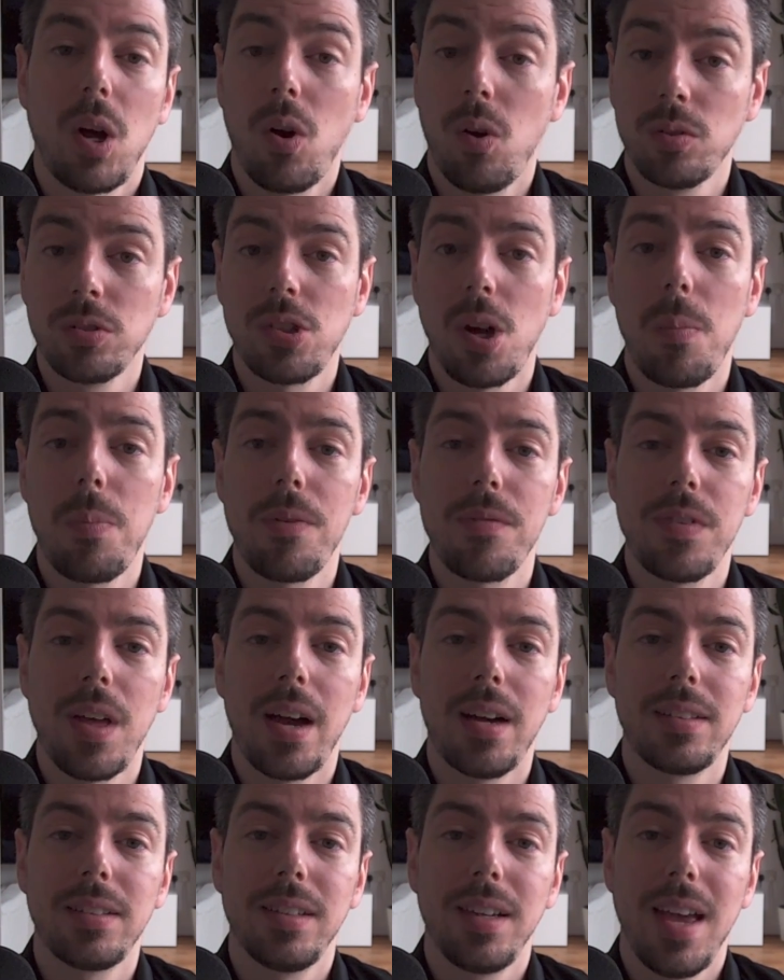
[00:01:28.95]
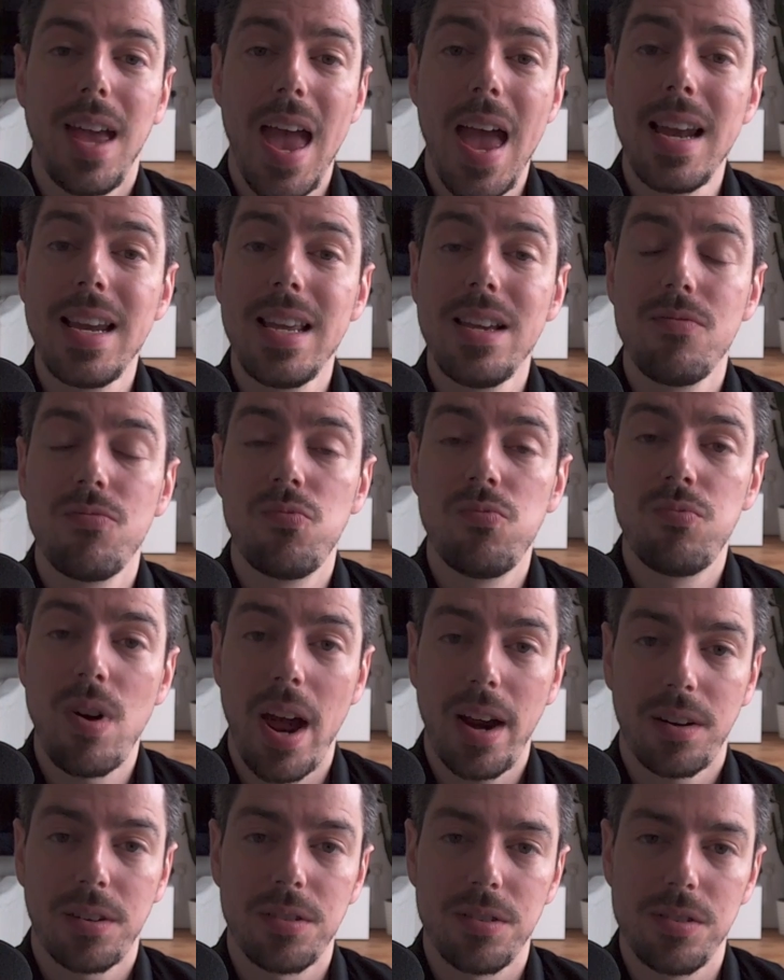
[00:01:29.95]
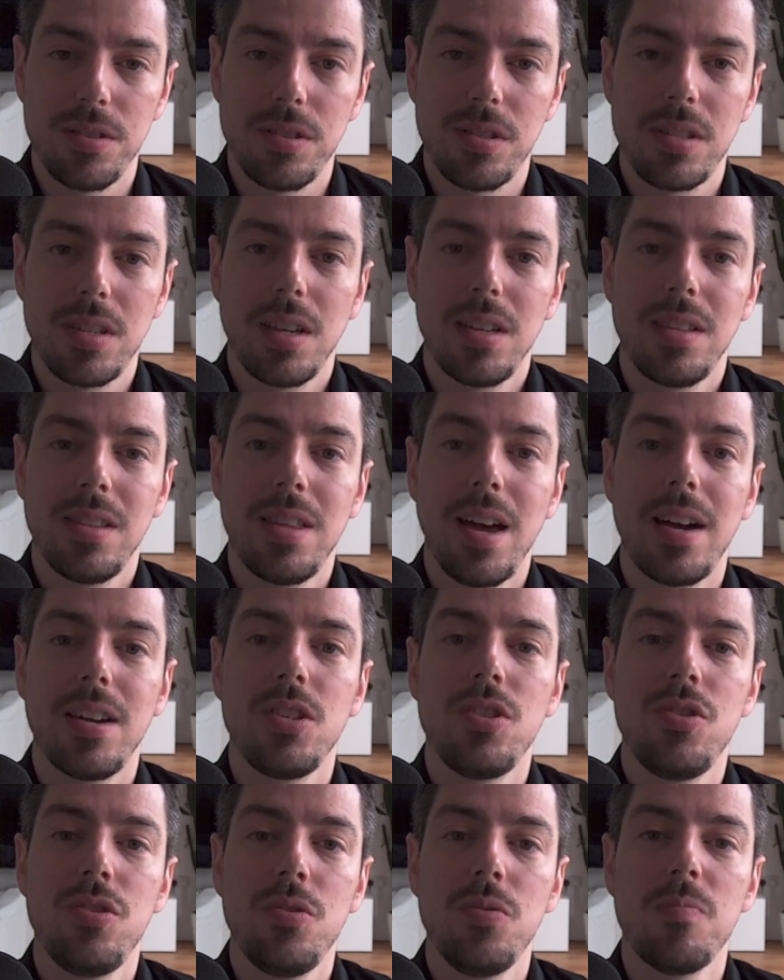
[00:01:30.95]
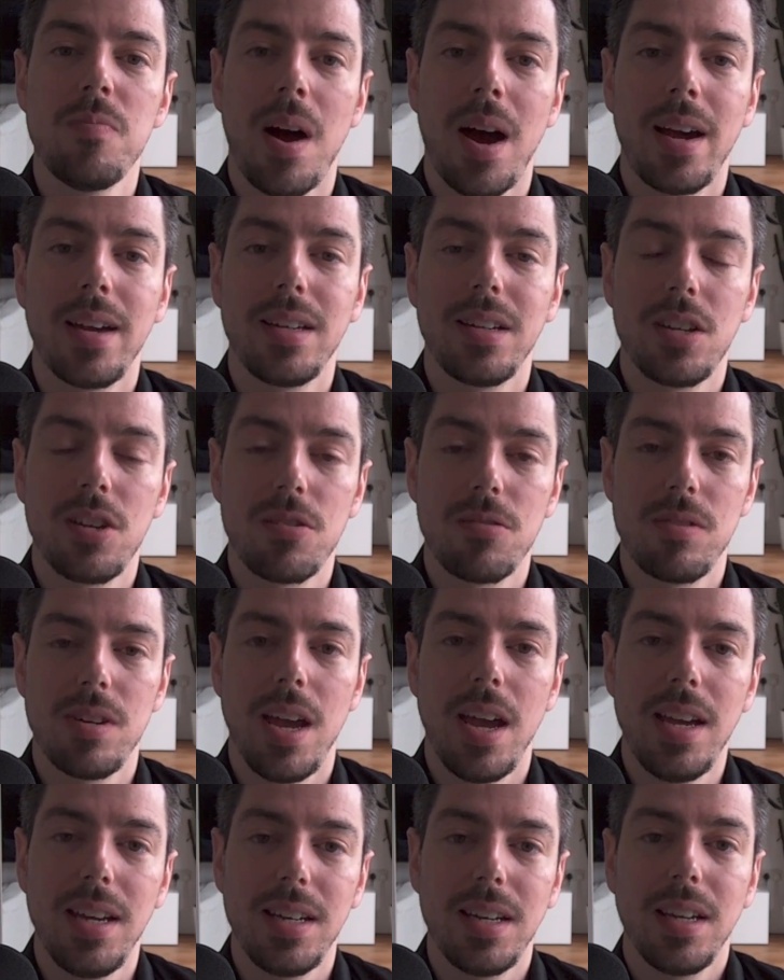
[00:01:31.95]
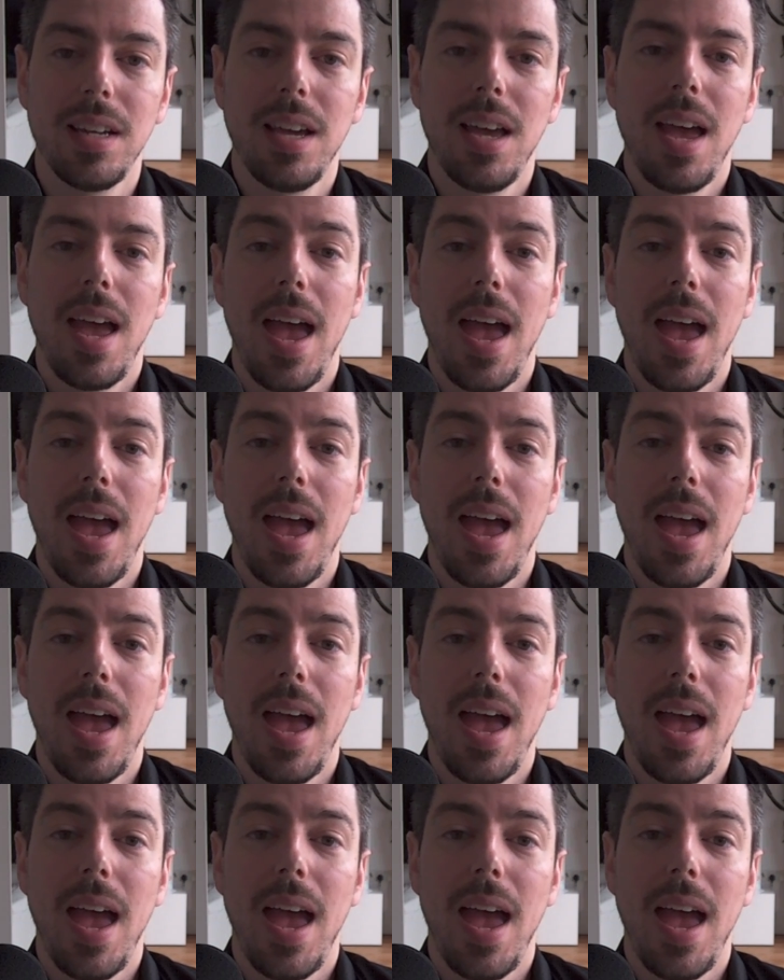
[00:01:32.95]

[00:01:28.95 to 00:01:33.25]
On top of that, any records that you might create